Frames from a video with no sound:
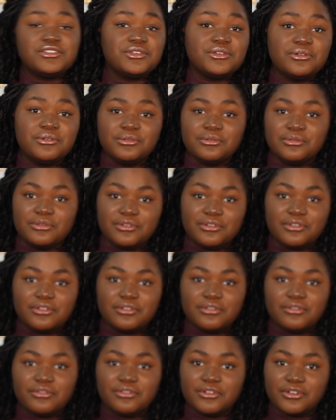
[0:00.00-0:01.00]
tuned
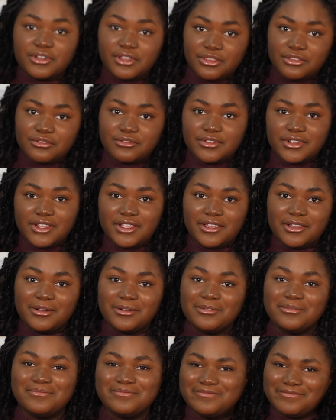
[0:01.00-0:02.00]
for another
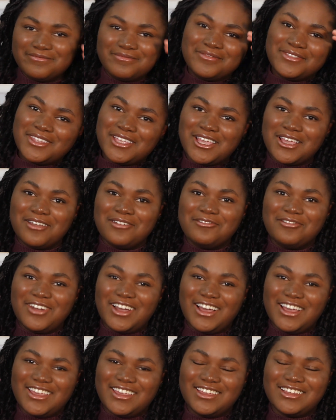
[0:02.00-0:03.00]
video.
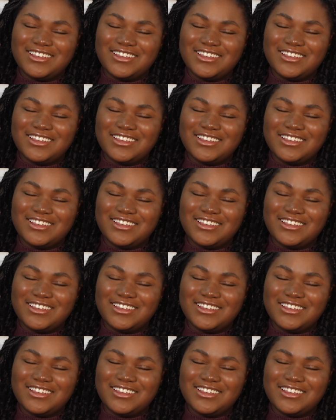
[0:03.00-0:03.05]
Bye.